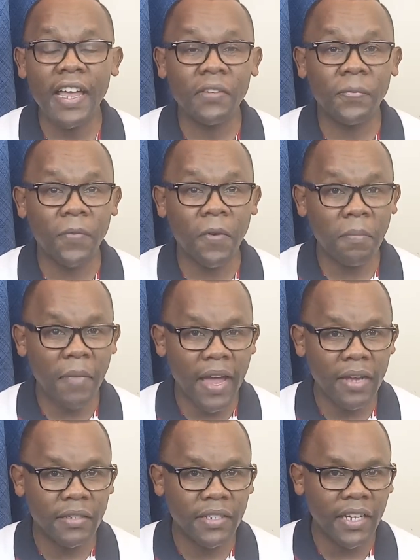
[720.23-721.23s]
it from
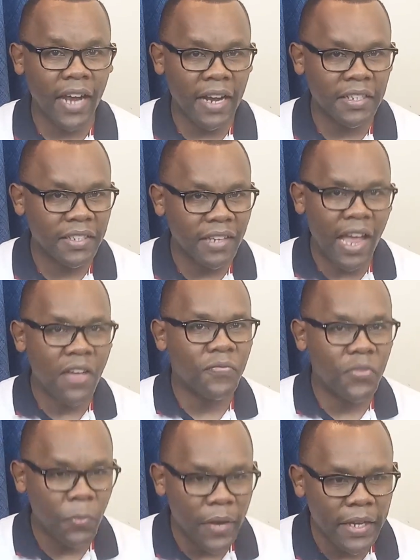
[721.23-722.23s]
LTS
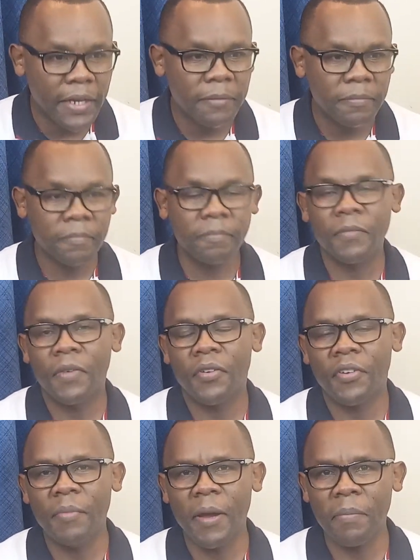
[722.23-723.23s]
every week,
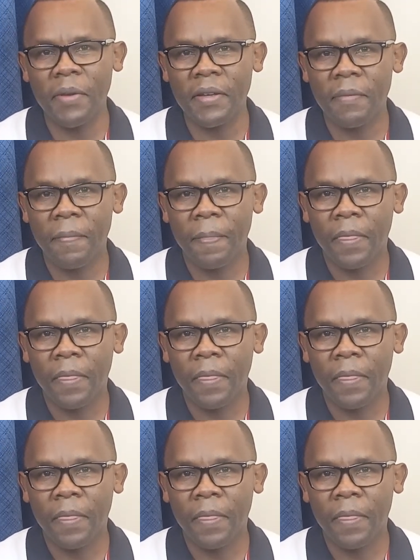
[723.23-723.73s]
remember,